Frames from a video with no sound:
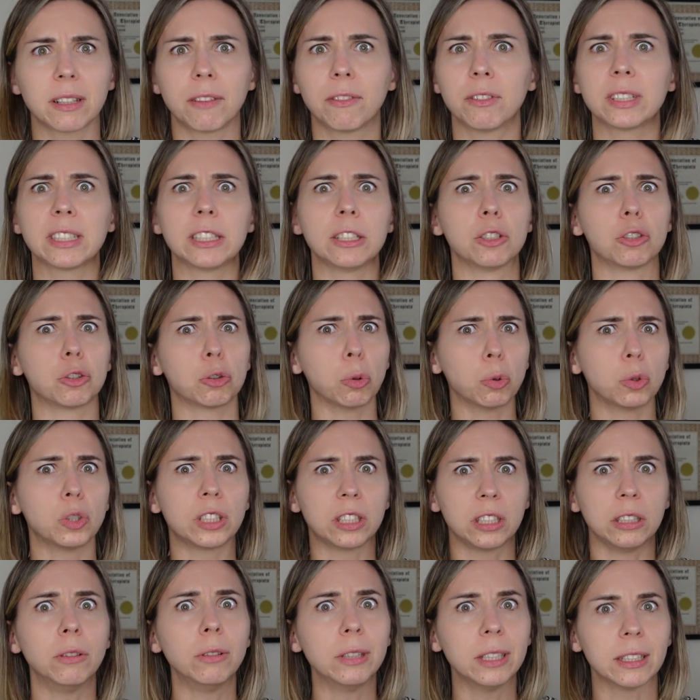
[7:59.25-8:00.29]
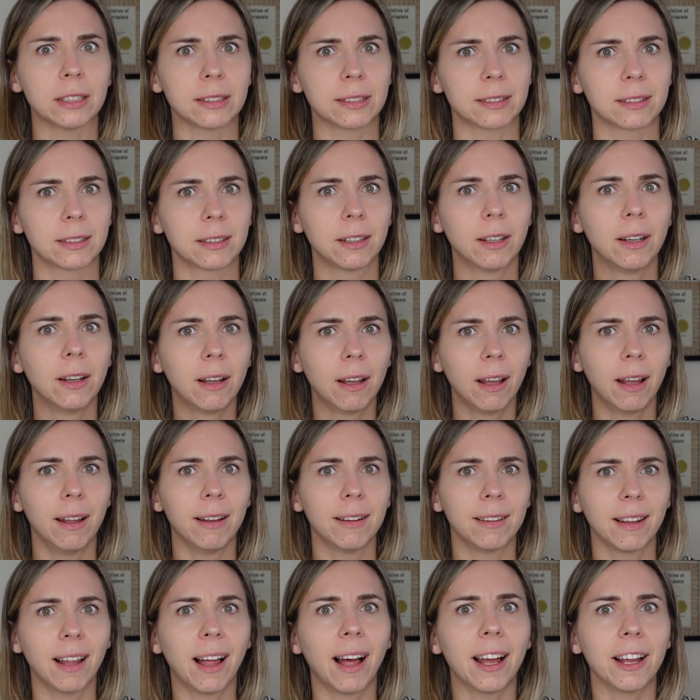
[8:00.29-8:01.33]
everything is so serious
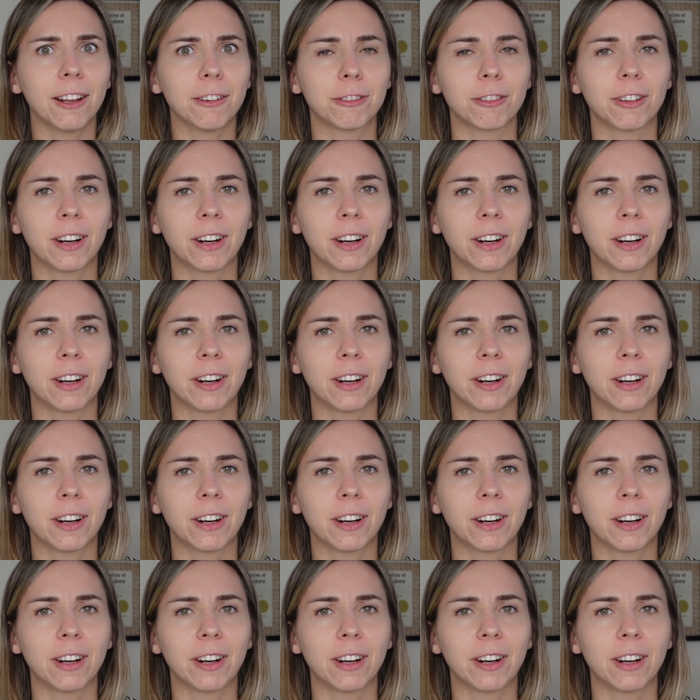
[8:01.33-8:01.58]
in life,